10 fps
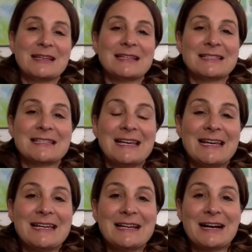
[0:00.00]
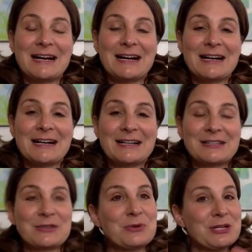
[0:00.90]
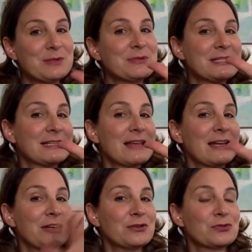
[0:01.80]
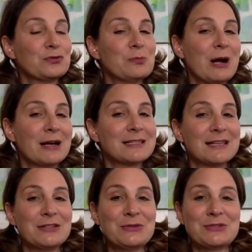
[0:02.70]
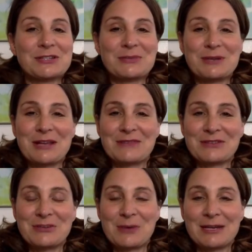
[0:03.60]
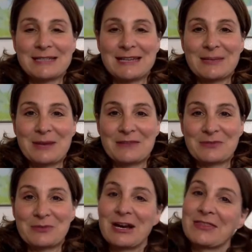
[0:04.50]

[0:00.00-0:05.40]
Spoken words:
today, so you can tick that in your toolbox and use it whenever you want to take a mindful breath.